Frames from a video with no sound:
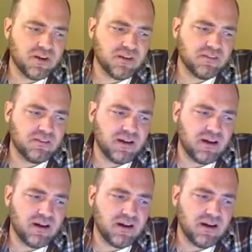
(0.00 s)
does,
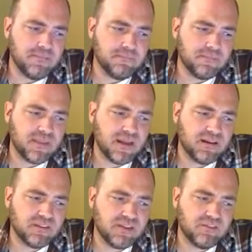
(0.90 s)
and
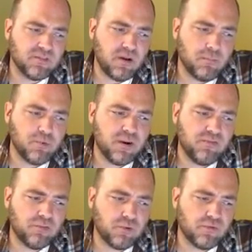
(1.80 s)
it's a
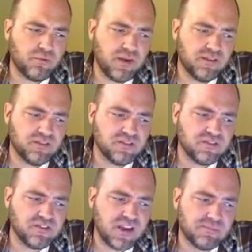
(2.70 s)
brief sort of
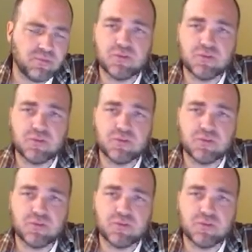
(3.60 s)
transition chapter.